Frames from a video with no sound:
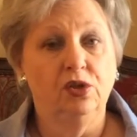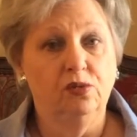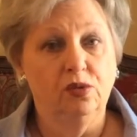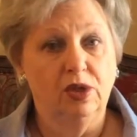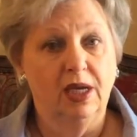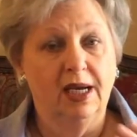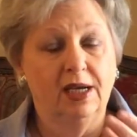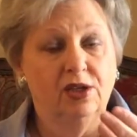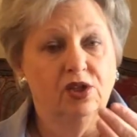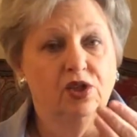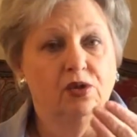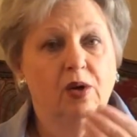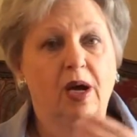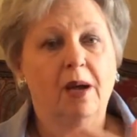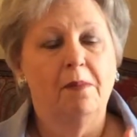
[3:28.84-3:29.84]
would like
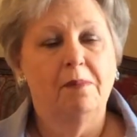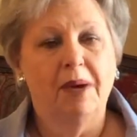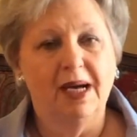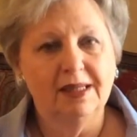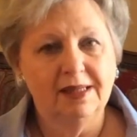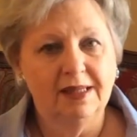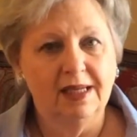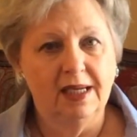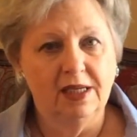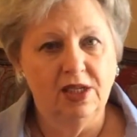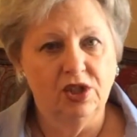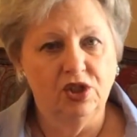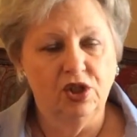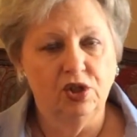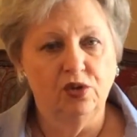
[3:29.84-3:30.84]
to pass the energy